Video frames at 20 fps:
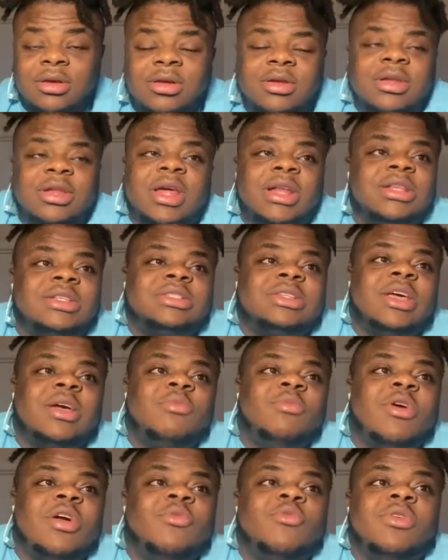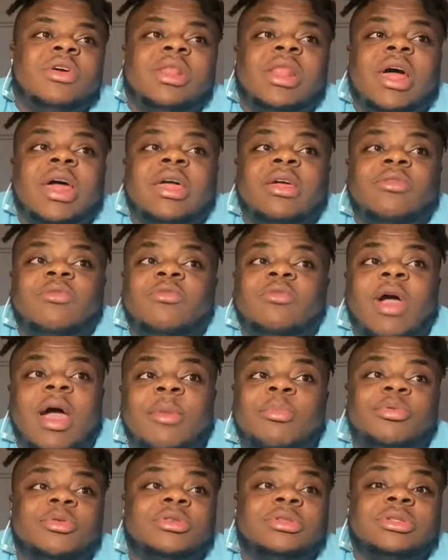That the same way with, like,
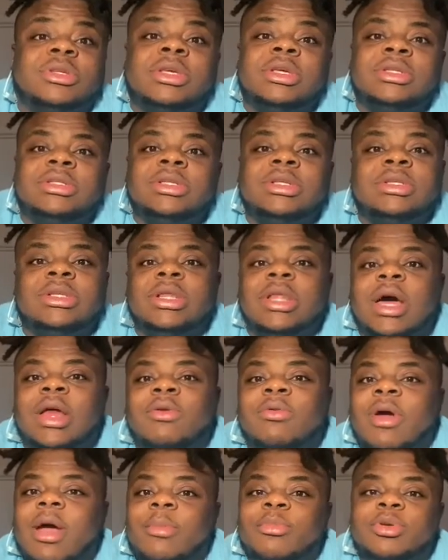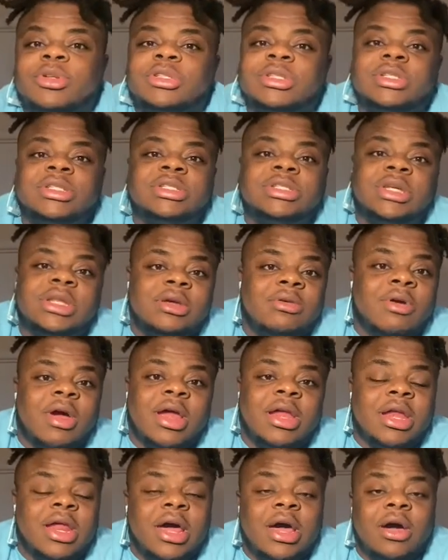rappers. There's a lot of rappers in the city
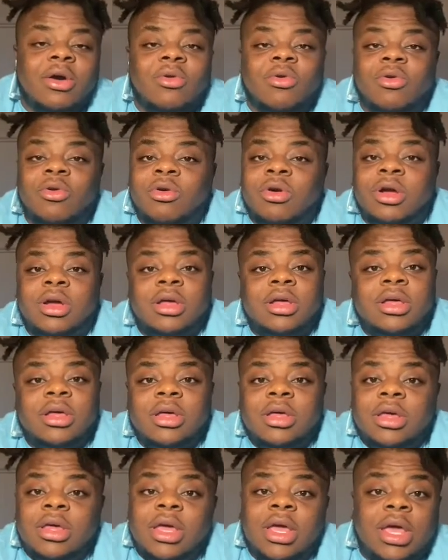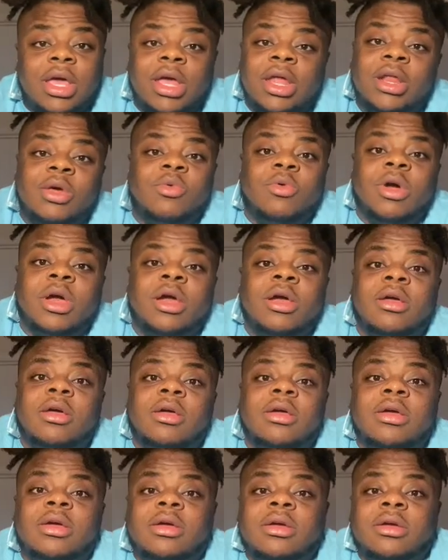right now or anywhere.
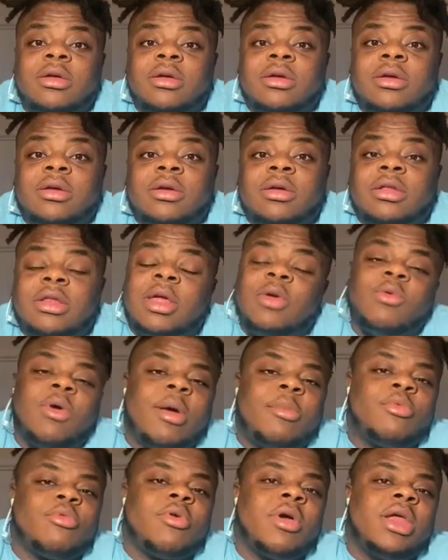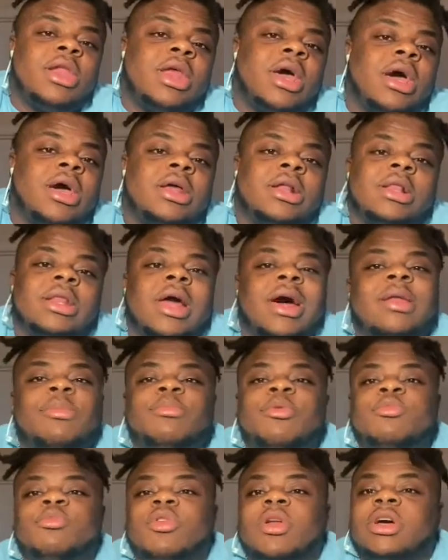They rapping right now, and a lot of
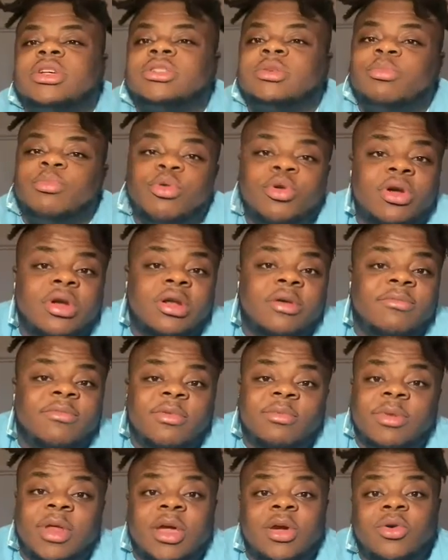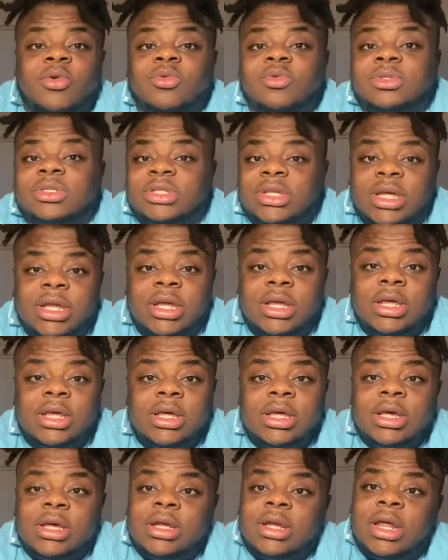people not supporting them from their own city.
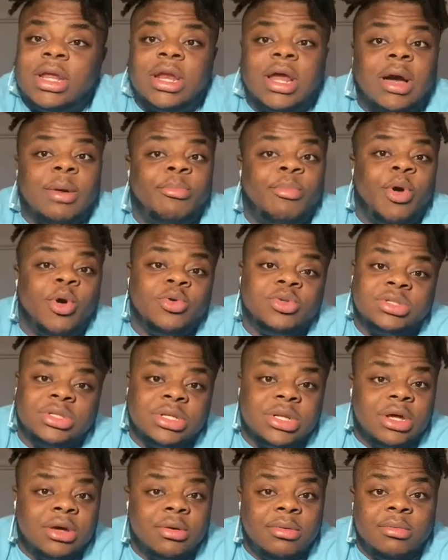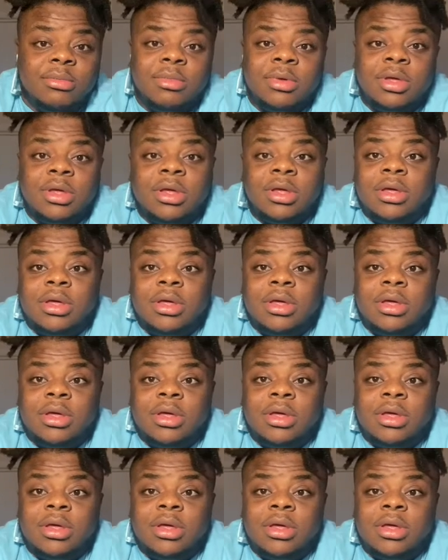They not posting them